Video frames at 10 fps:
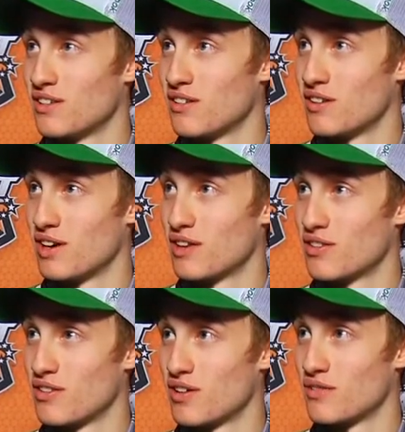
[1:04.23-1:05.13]
They're uh,
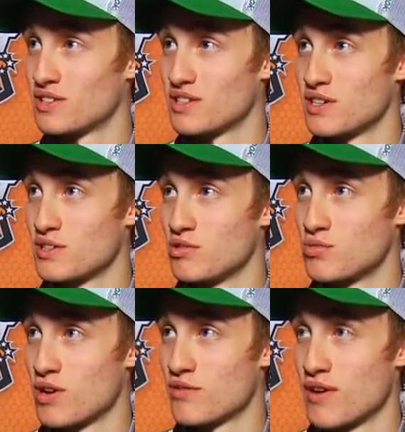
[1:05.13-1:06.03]
they're obviously a huge
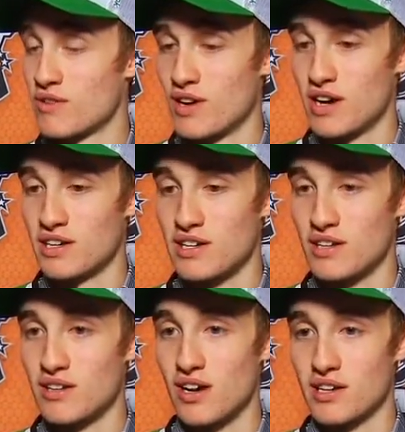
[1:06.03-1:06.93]
part of every hockey
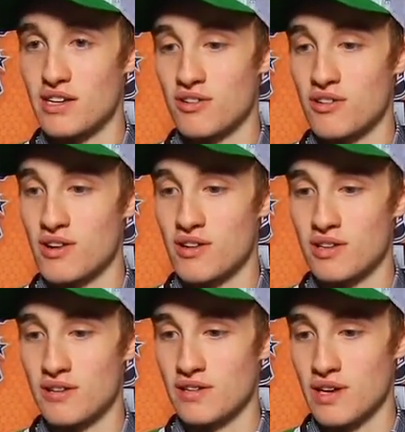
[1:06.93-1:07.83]
hockey career
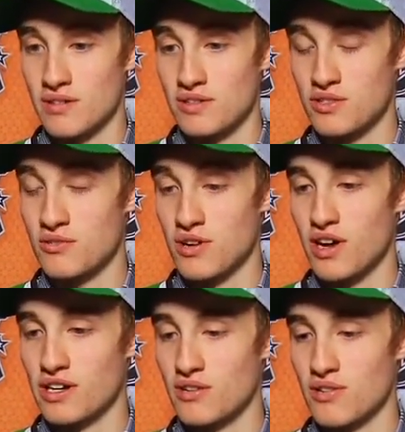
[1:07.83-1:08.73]
and any junior
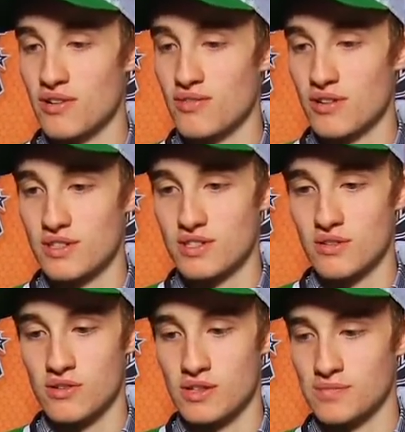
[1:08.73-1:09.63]
hockey career.
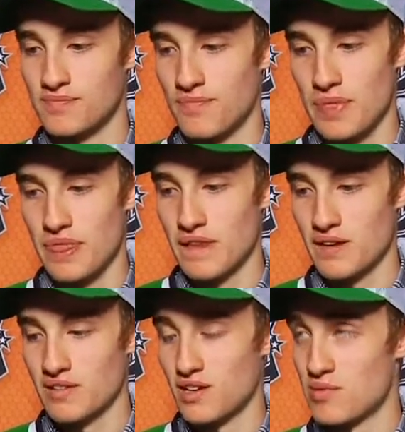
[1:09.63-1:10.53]
So um,
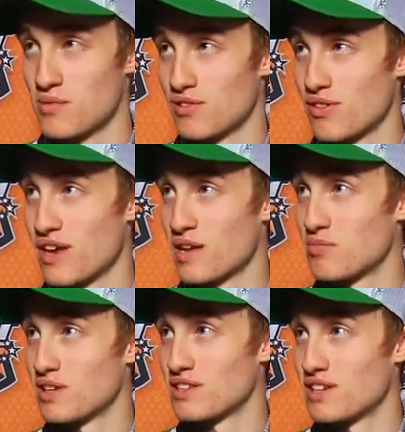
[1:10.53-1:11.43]
a lot of people to thank,
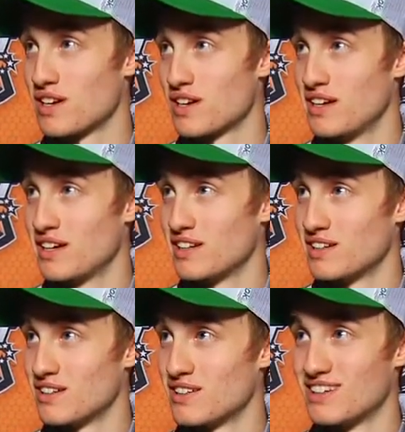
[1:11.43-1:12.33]
but uh,
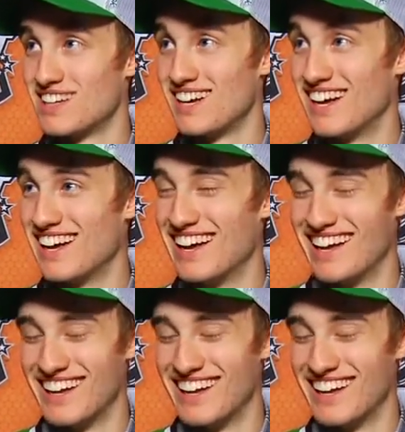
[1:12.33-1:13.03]
you know,